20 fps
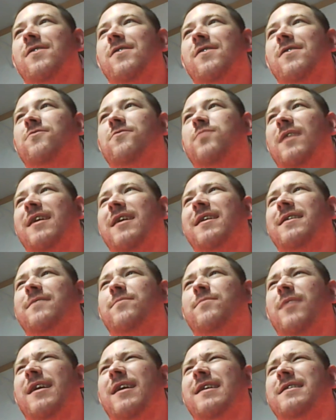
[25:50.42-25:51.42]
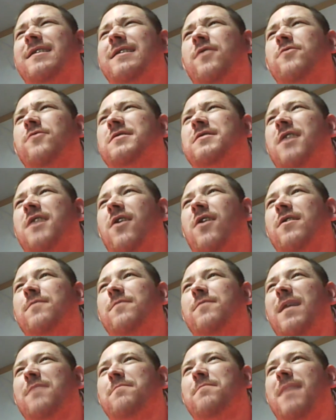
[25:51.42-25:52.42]
Well, playing nose
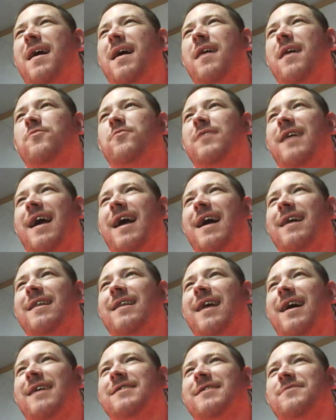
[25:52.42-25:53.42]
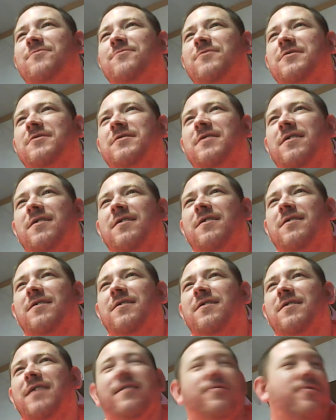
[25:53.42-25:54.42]
guard, about my only highlights was
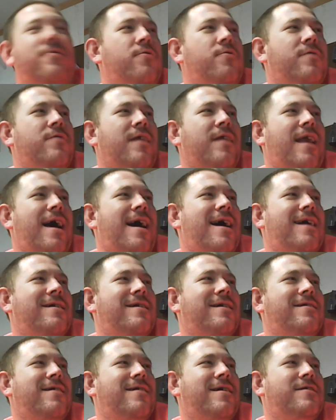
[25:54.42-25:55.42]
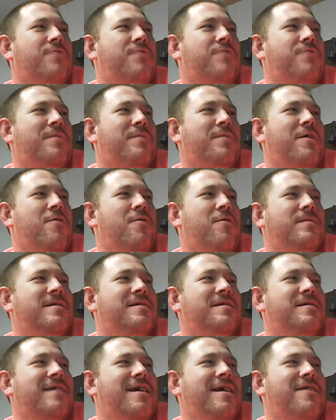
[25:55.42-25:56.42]
getting through the line and tripping over
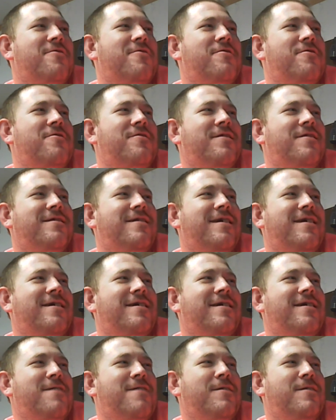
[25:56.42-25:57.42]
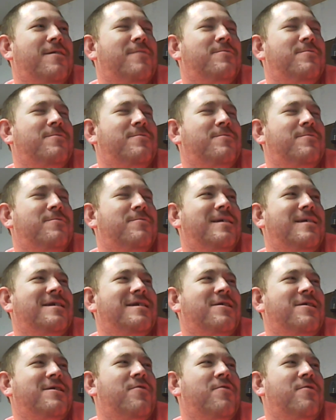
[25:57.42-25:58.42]
the center and coming up just a little
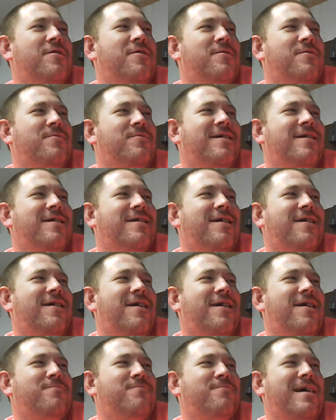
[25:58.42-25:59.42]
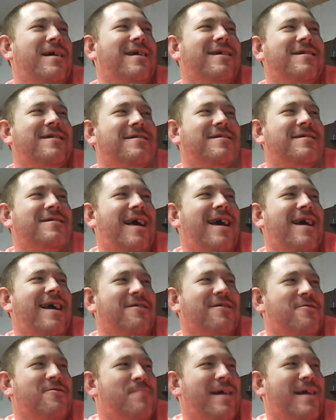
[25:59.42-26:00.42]
bit short of making a
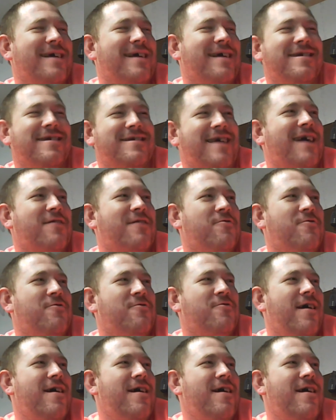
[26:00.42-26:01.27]
sack or making a tackle.